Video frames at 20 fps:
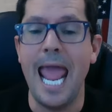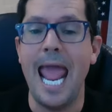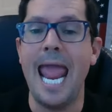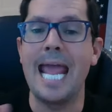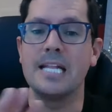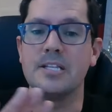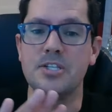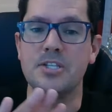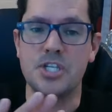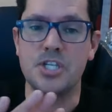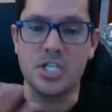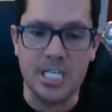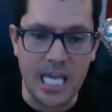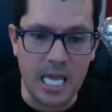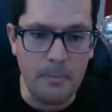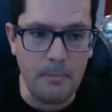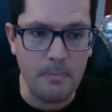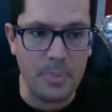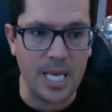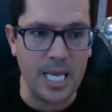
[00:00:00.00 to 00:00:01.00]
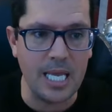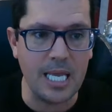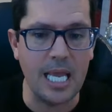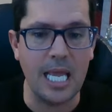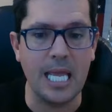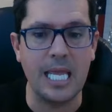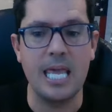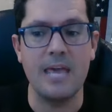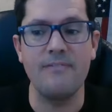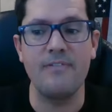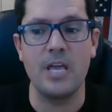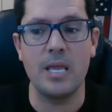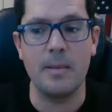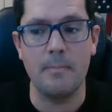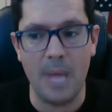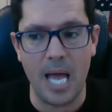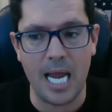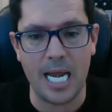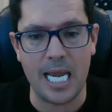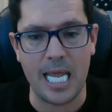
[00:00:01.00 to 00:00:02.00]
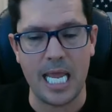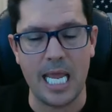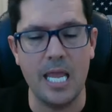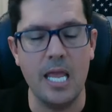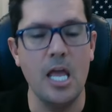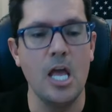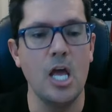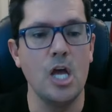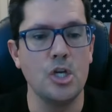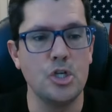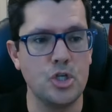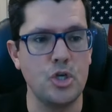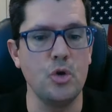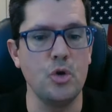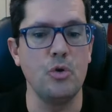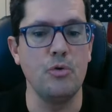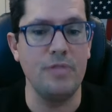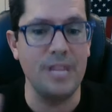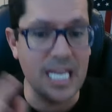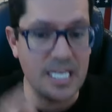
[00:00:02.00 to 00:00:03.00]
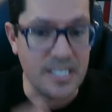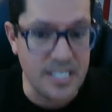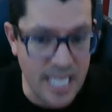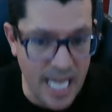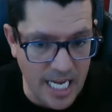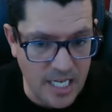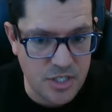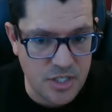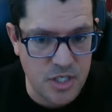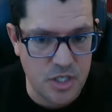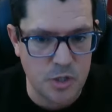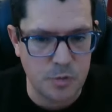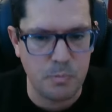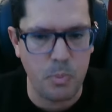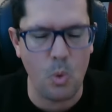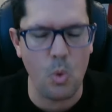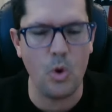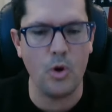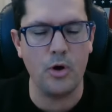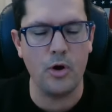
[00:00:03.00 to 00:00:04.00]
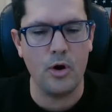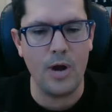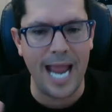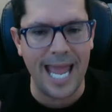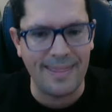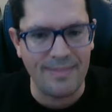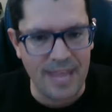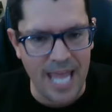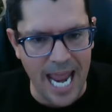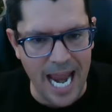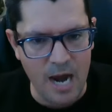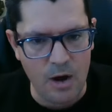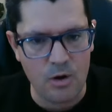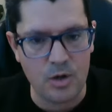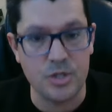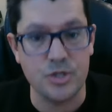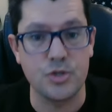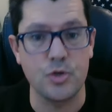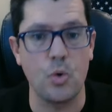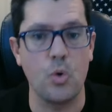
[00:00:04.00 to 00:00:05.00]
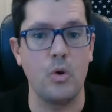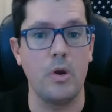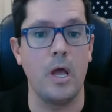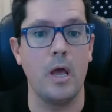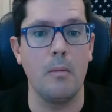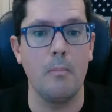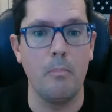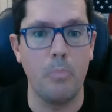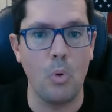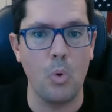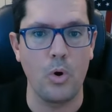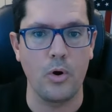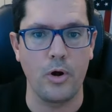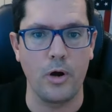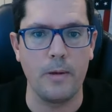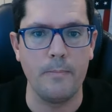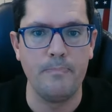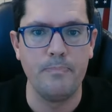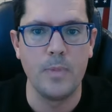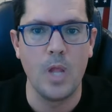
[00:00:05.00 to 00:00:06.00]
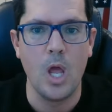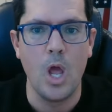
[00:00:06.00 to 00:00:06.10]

and skipping giving money to the Texas border and the Arizona border.